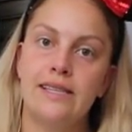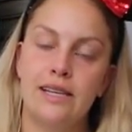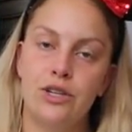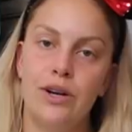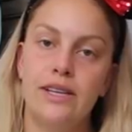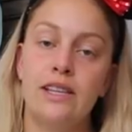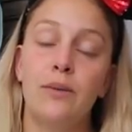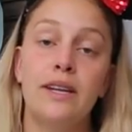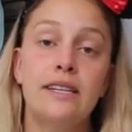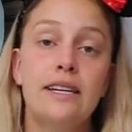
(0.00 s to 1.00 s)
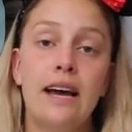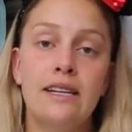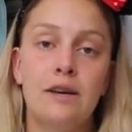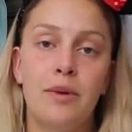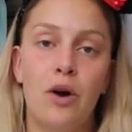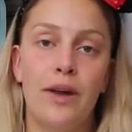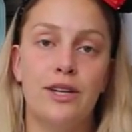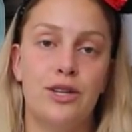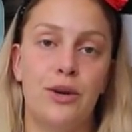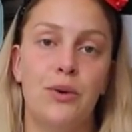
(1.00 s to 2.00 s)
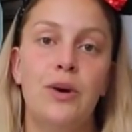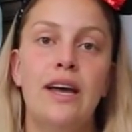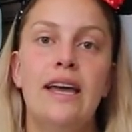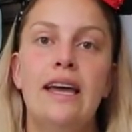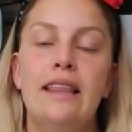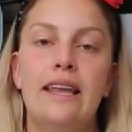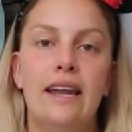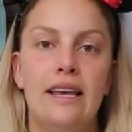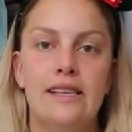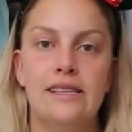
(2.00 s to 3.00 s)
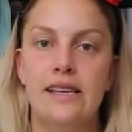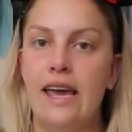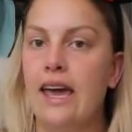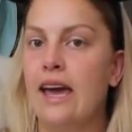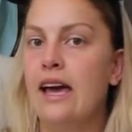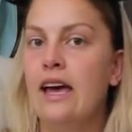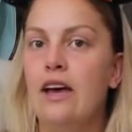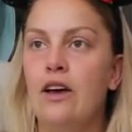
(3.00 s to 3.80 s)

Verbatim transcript: Citrus that we did end up going to, that is a